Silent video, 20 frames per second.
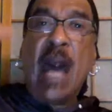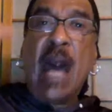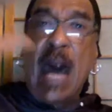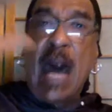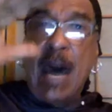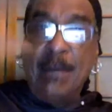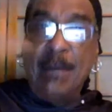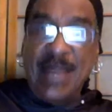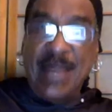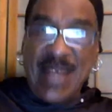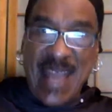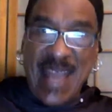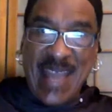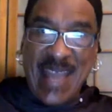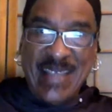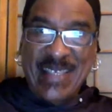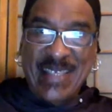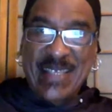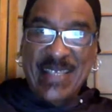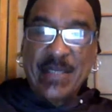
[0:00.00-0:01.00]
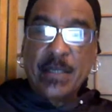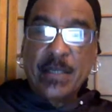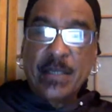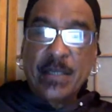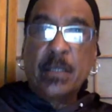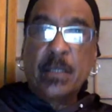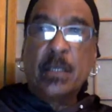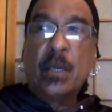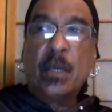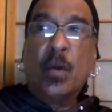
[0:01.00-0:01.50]
Amenet
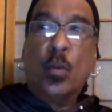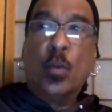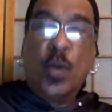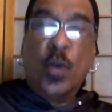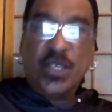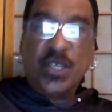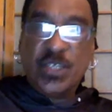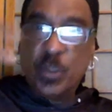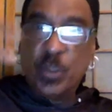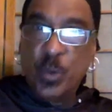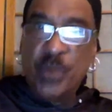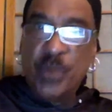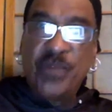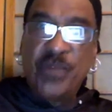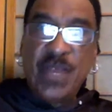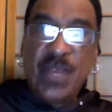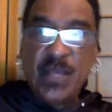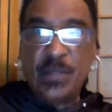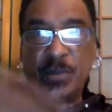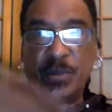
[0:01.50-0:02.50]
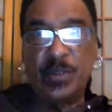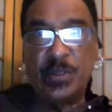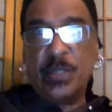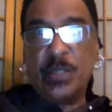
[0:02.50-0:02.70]
was the revealed.